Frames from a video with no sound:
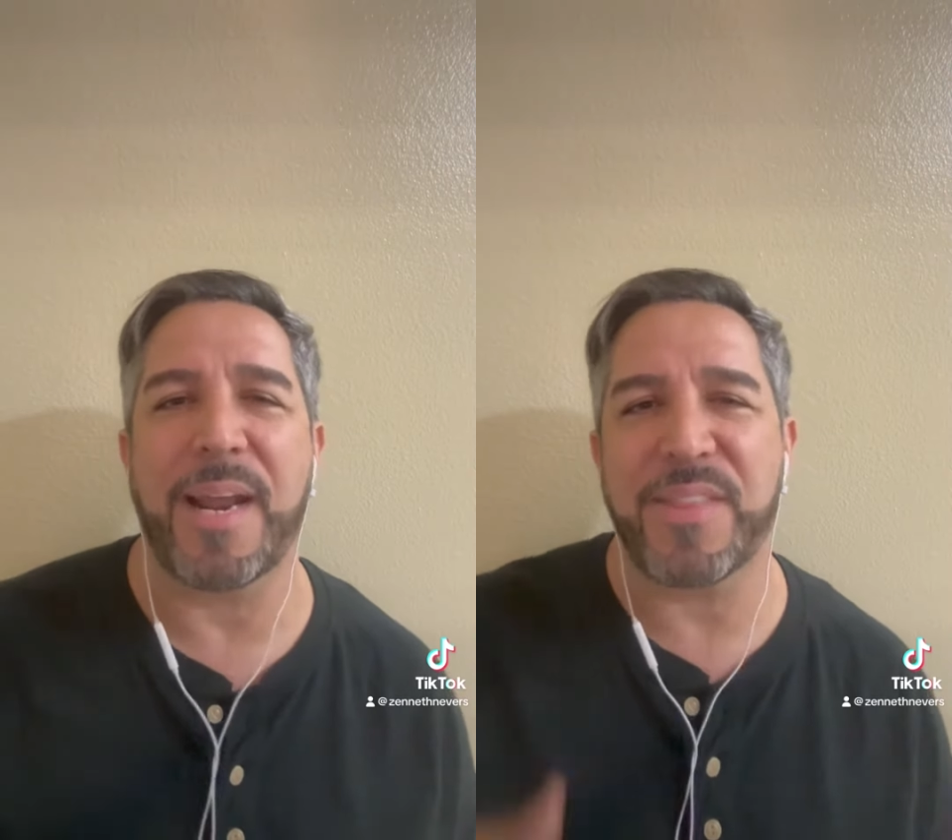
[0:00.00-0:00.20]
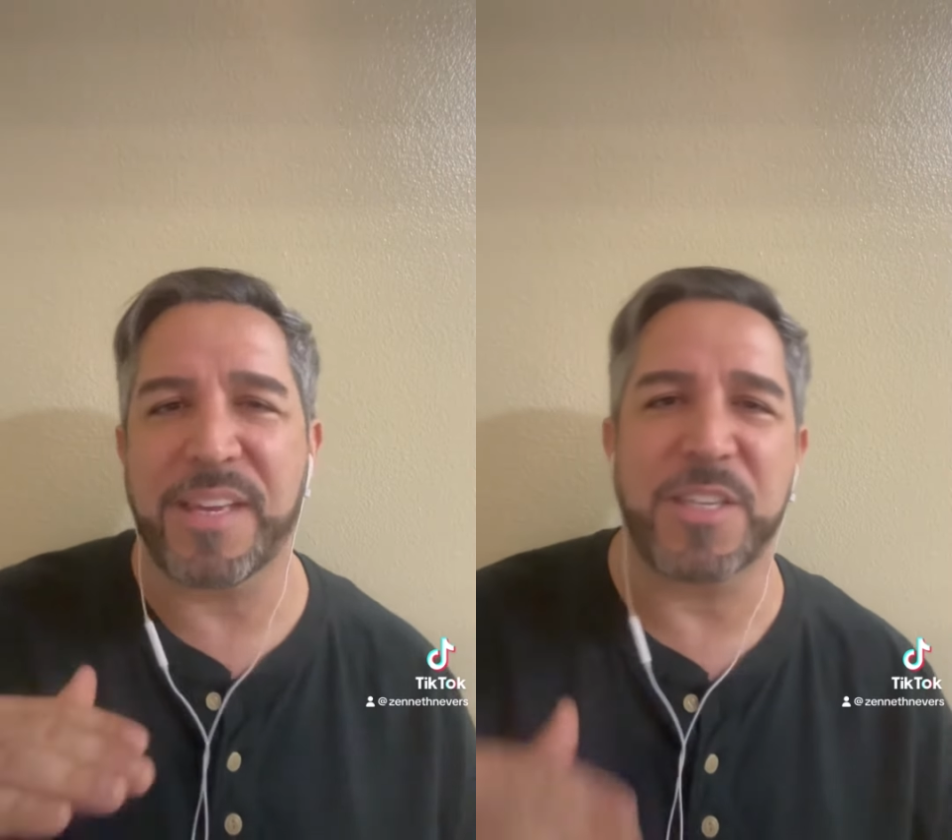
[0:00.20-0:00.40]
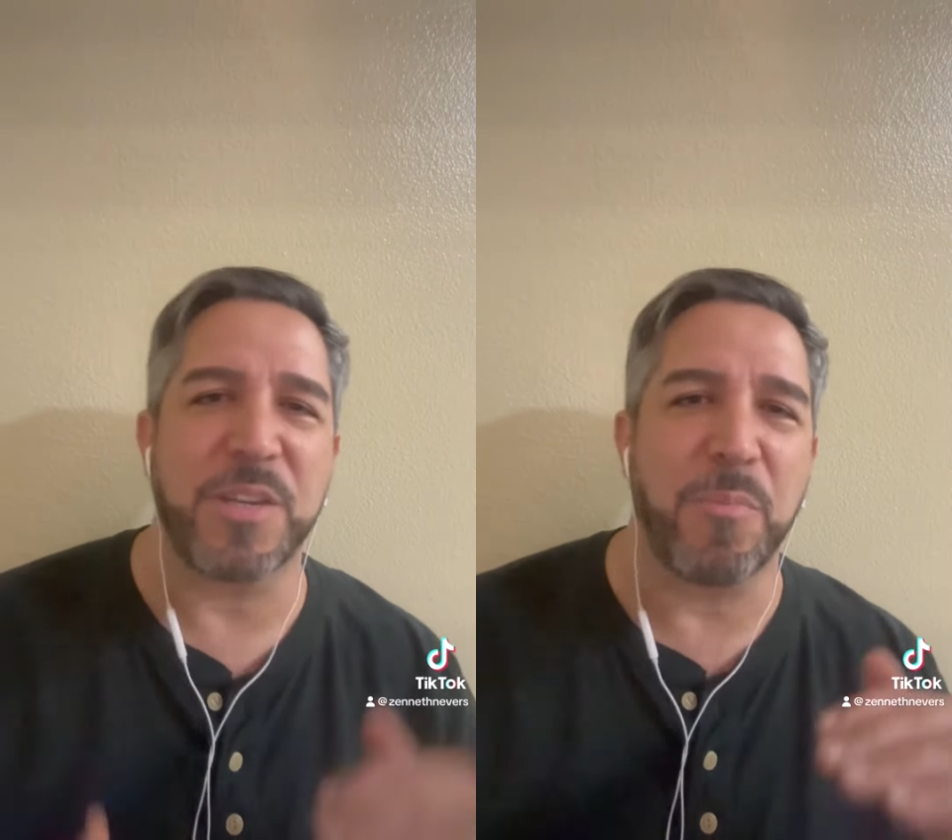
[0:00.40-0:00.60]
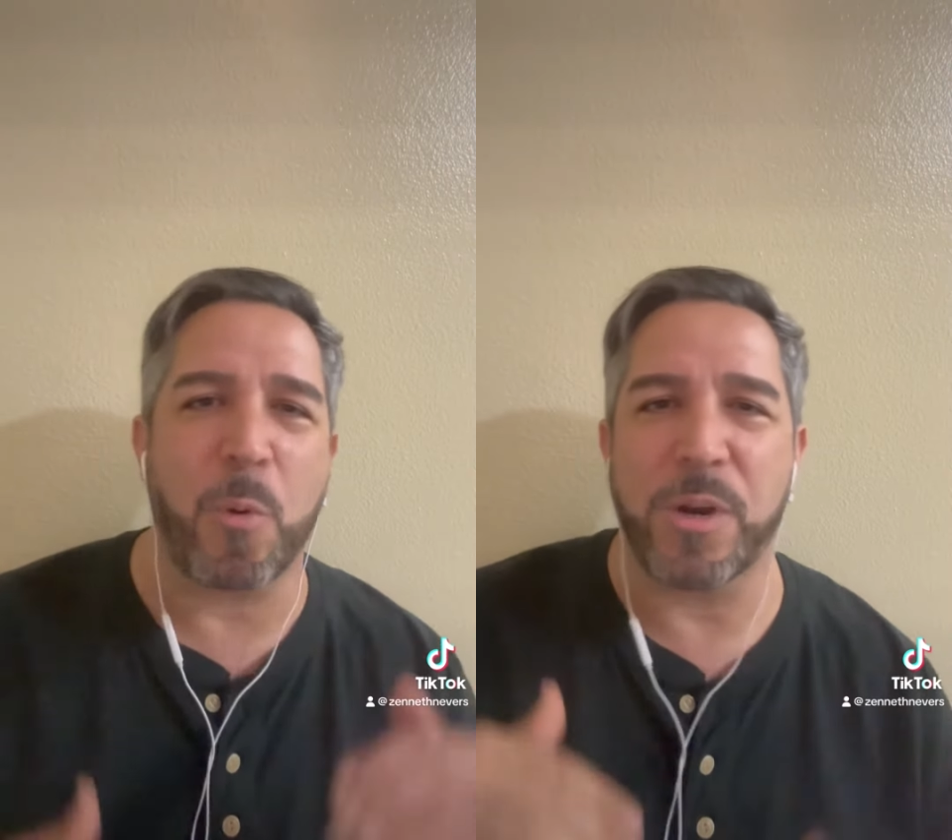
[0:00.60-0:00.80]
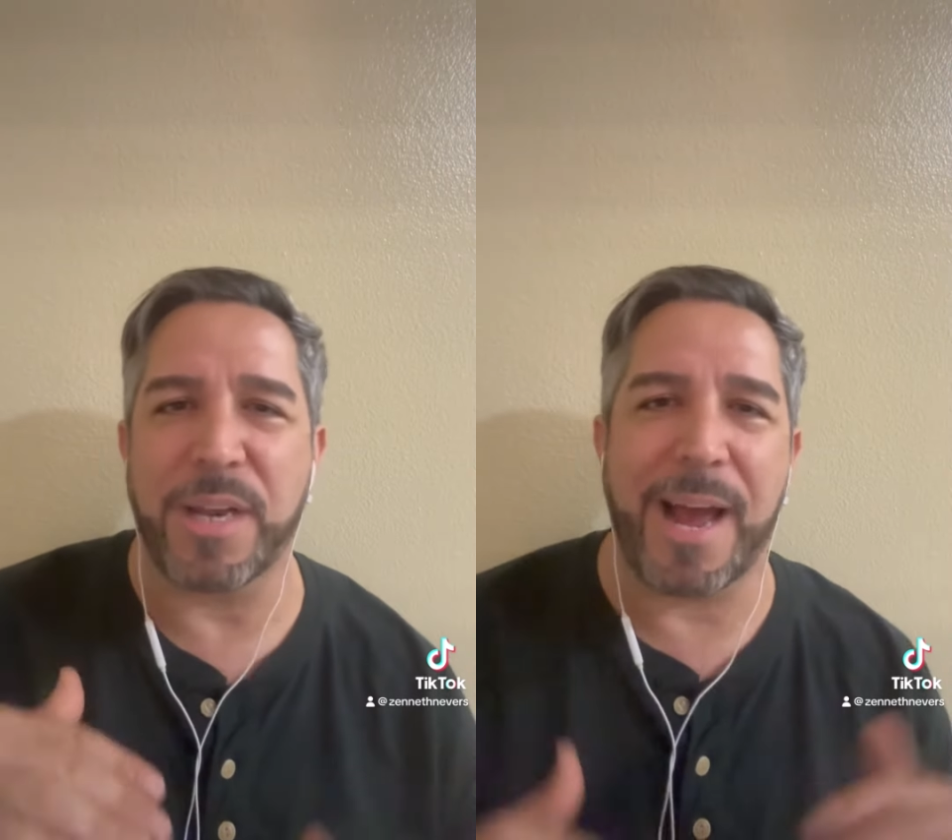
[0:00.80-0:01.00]
I think it's
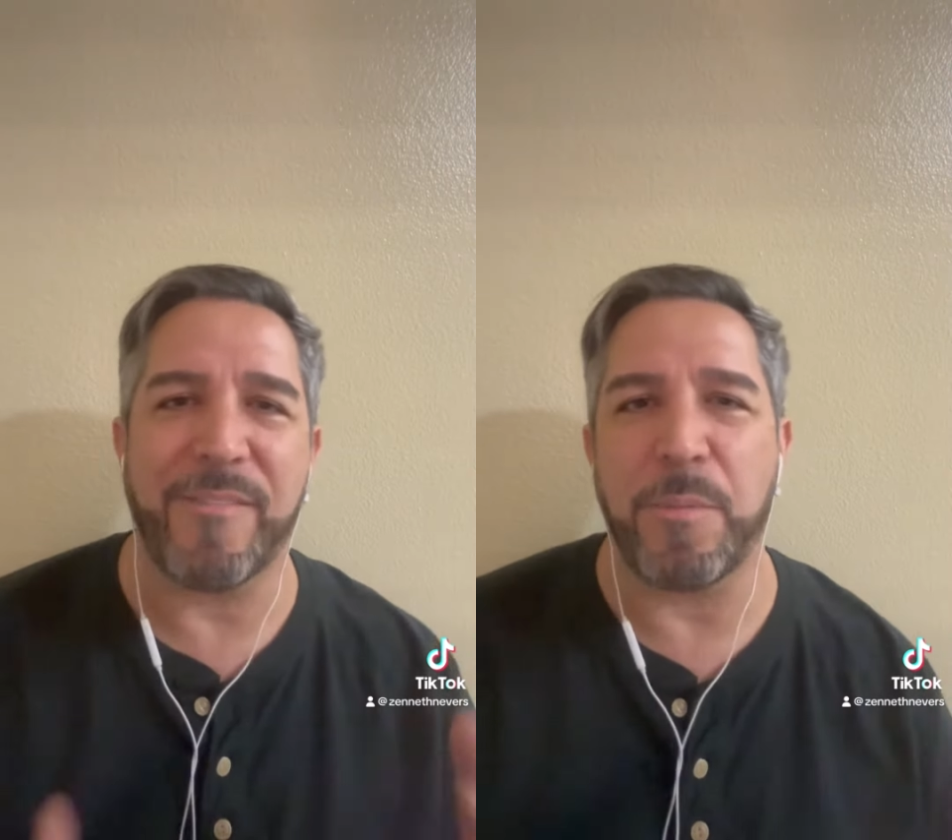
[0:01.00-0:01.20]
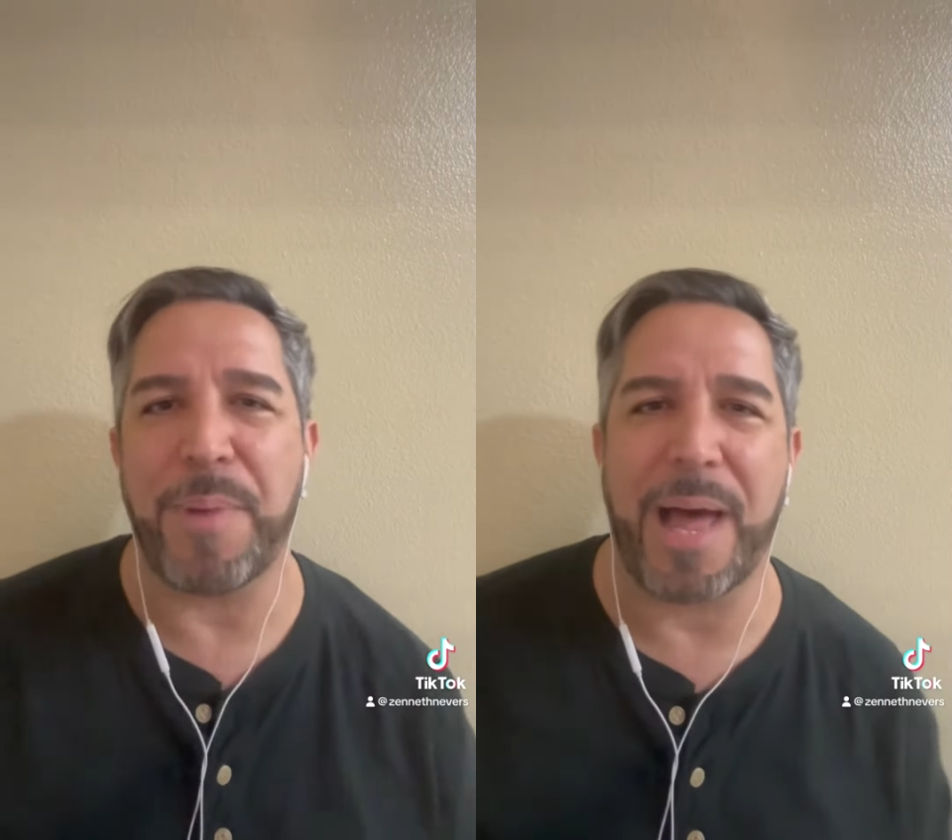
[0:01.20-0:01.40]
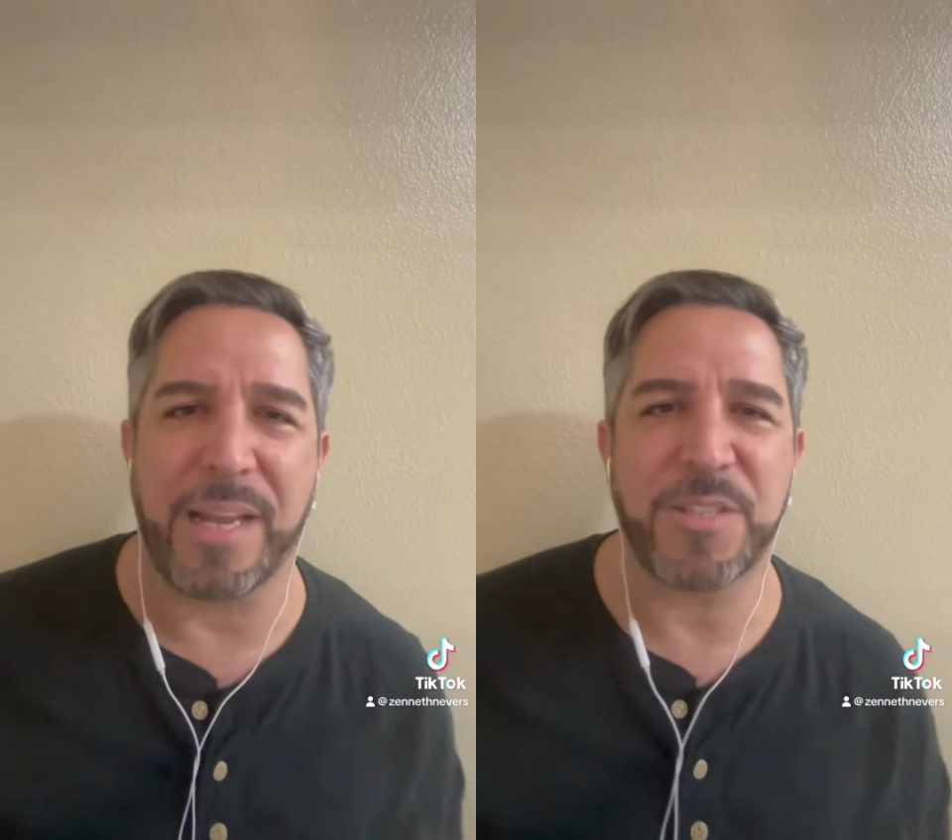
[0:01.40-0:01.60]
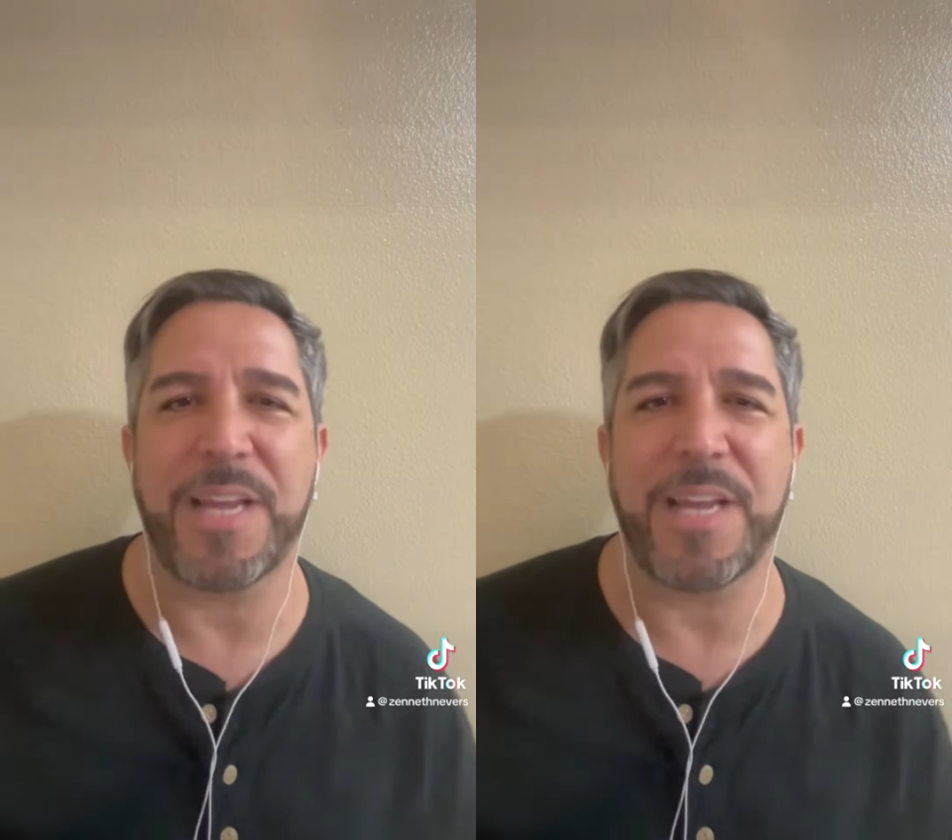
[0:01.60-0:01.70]
important to have the balance,